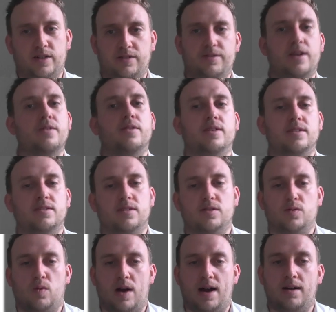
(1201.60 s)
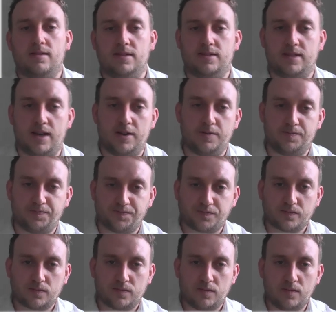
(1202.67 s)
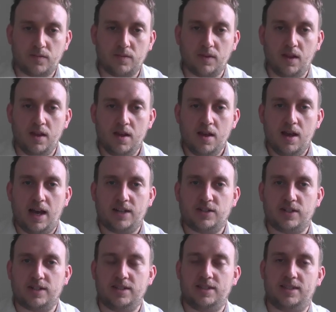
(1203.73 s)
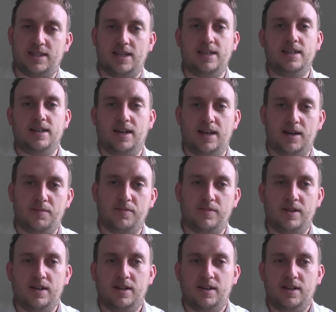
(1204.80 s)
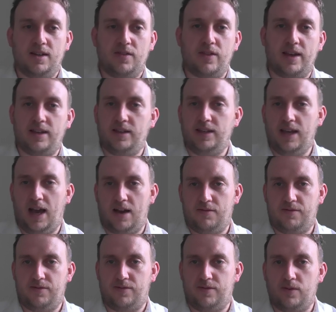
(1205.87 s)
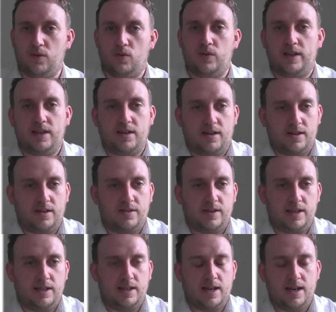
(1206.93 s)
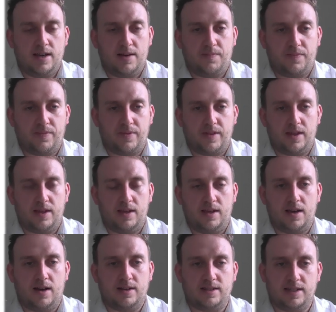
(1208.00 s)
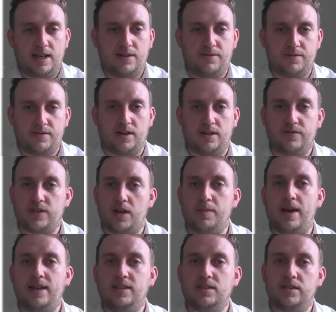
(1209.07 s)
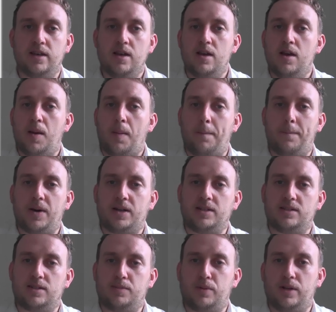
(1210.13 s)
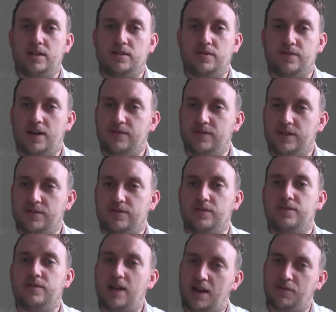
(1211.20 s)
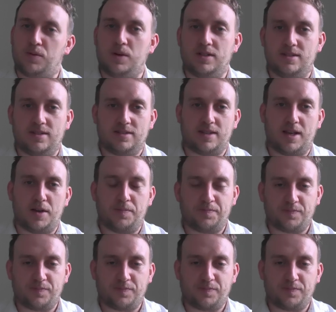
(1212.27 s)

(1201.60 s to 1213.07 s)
focused as well. So as you can see, they have all the kind of the ICF kind of domains, but it's put into 5 different F words. So